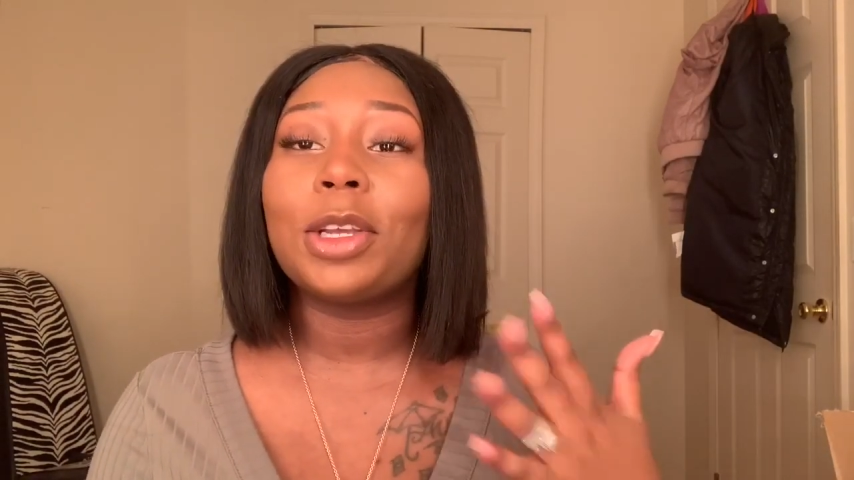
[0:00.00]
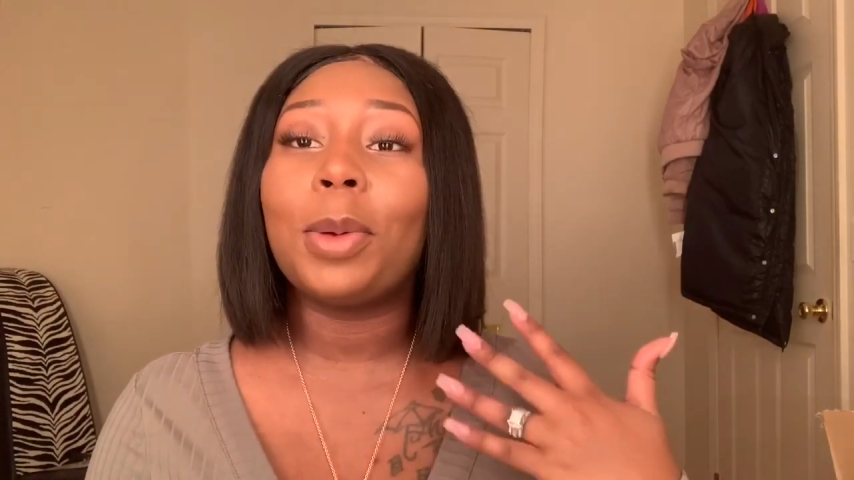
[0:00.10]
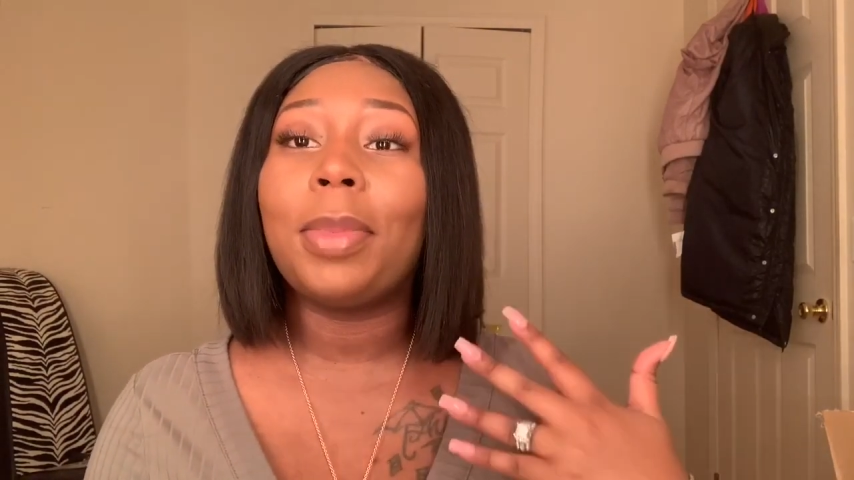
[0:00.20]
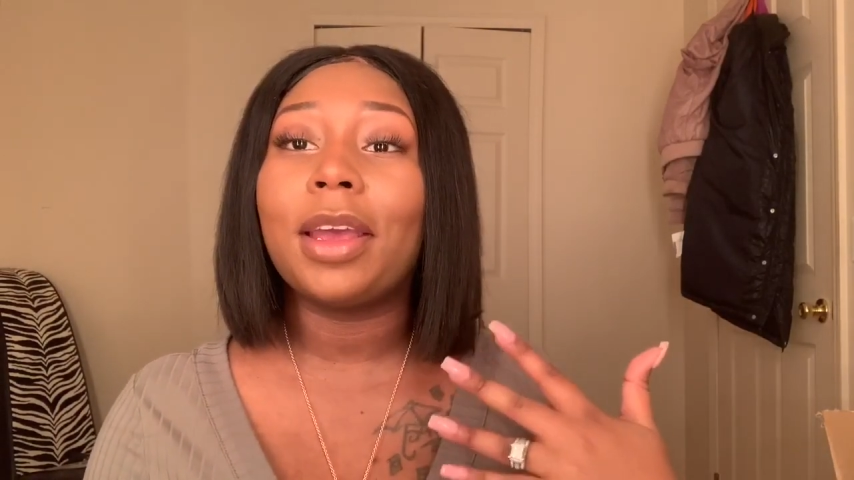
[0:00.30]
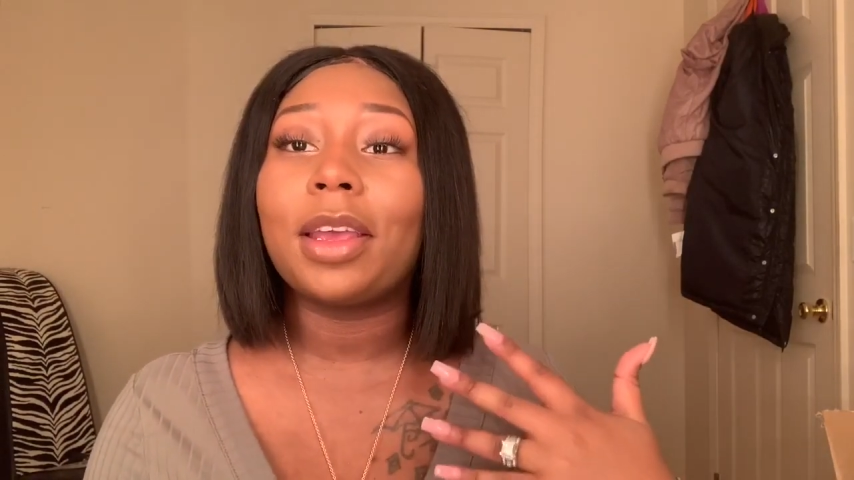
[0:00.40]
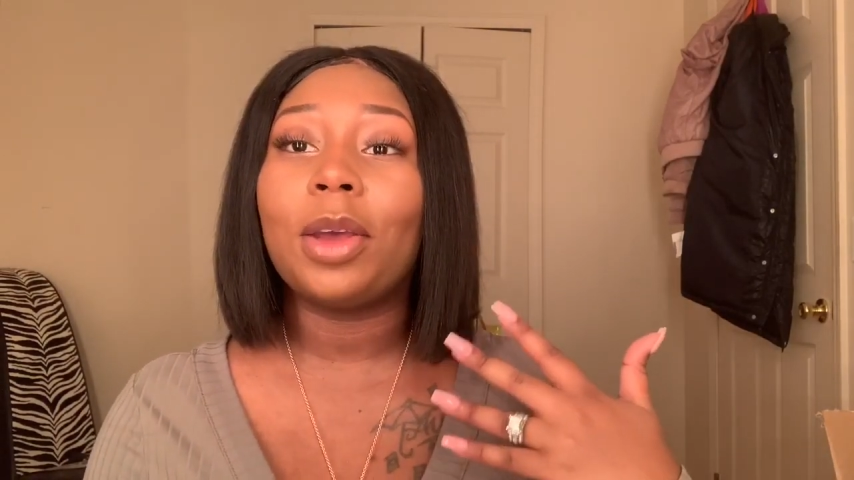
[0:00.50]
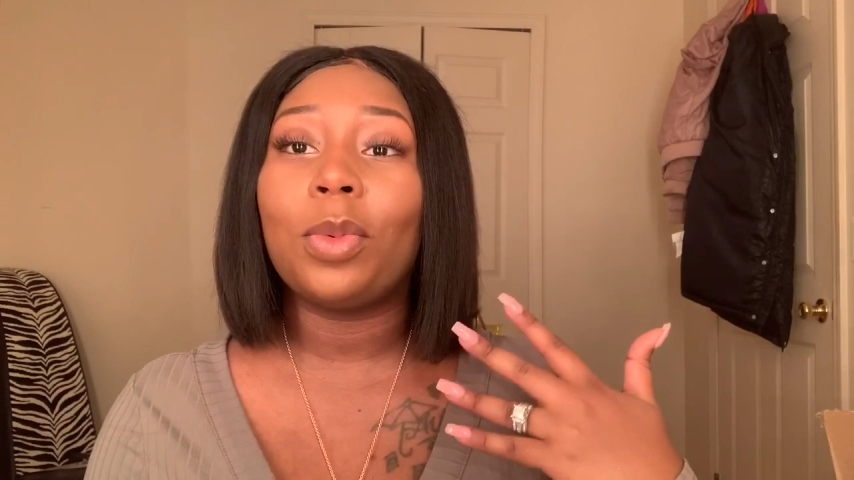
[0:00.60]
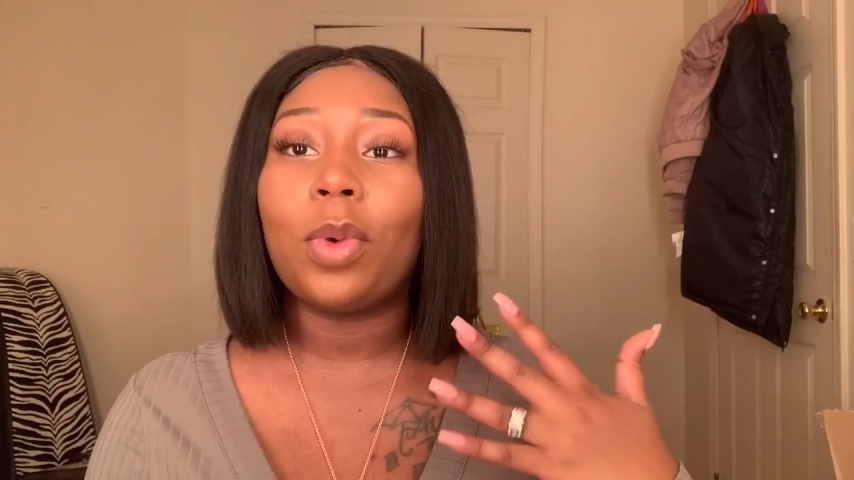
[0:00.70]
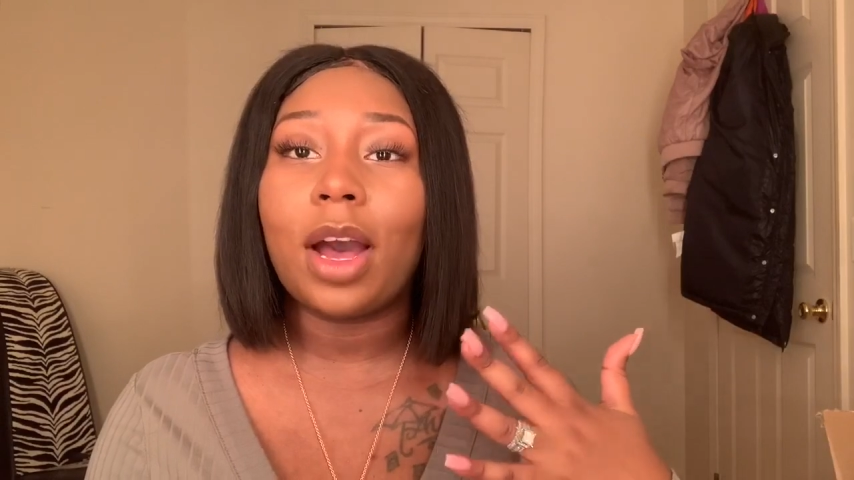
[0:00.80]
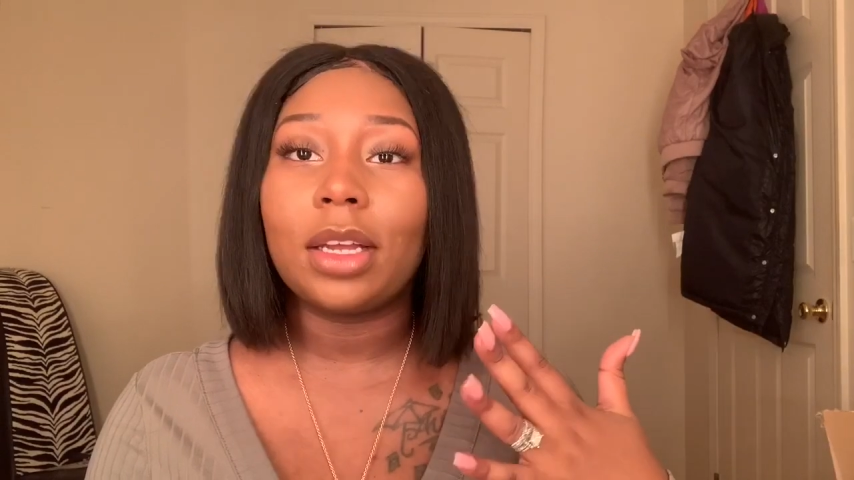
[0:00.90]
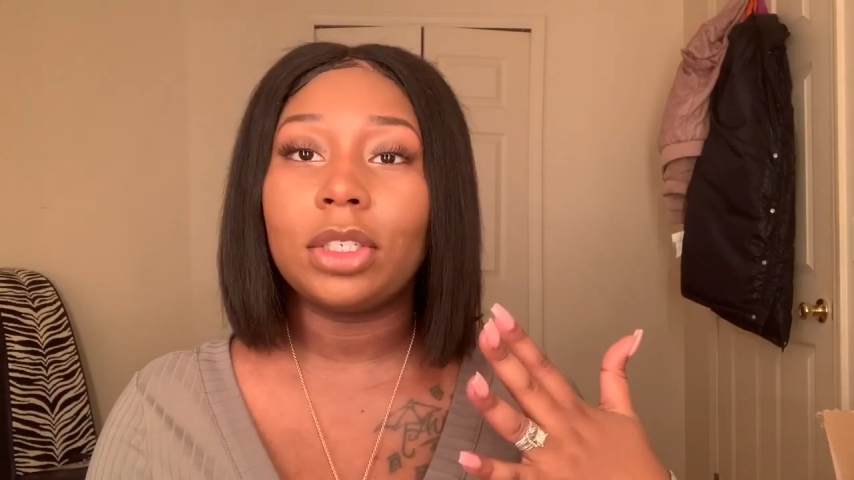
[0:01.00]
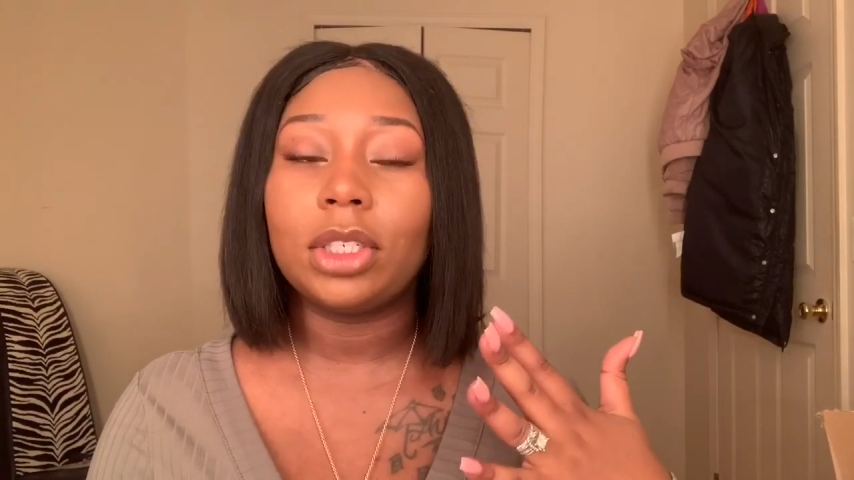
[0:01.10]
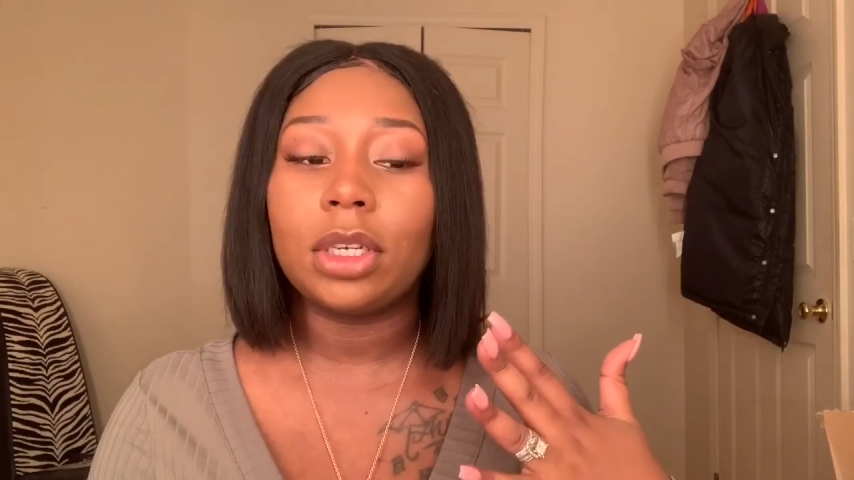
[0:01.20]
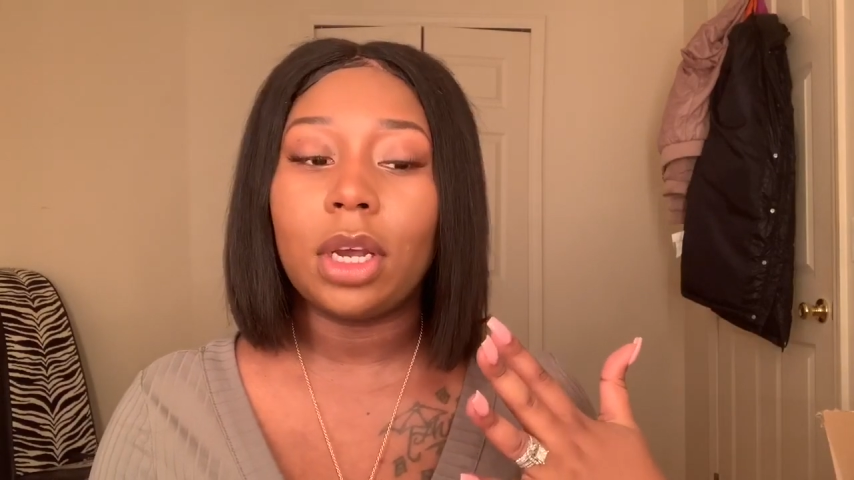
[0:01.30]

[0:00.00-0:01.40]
go back and watch